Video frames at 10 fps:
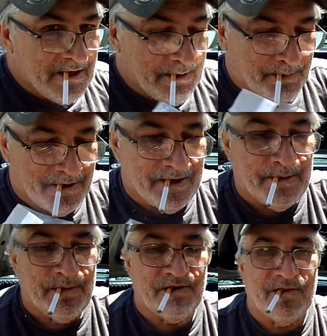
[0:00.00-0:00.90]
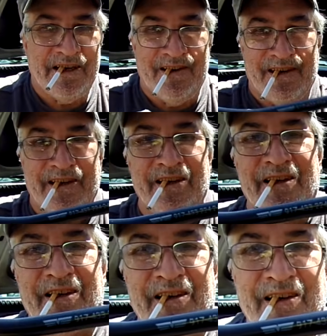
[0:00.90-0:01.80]
Part number's right on it,
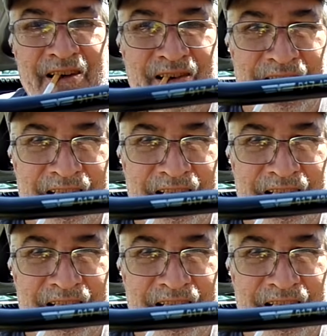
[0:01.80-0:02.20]
right